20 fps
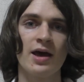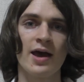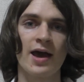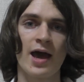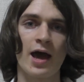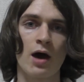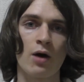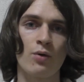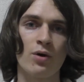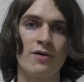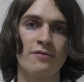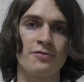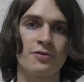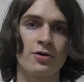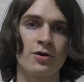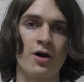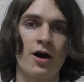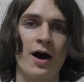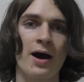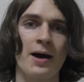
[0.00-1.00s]

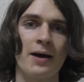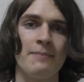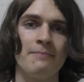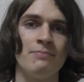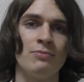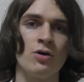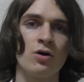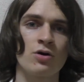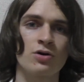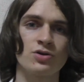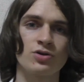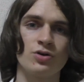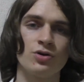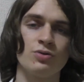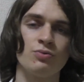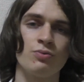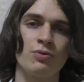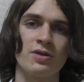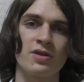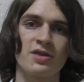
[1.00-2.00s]
However, I'm not
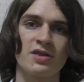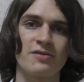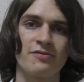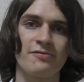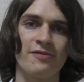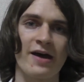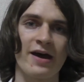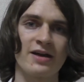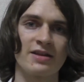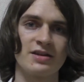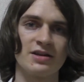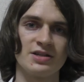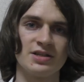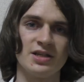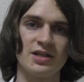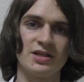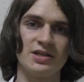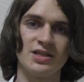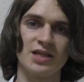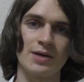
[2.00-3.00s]
good with the fact that it's
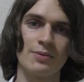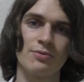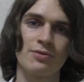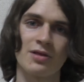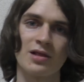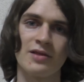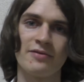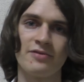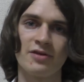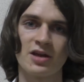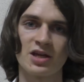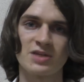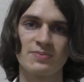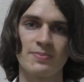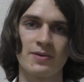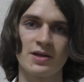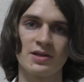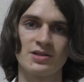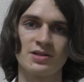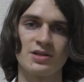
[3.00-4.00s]
nearly double the living
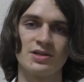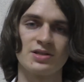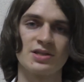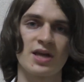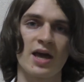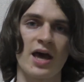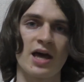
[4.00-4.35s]
expenses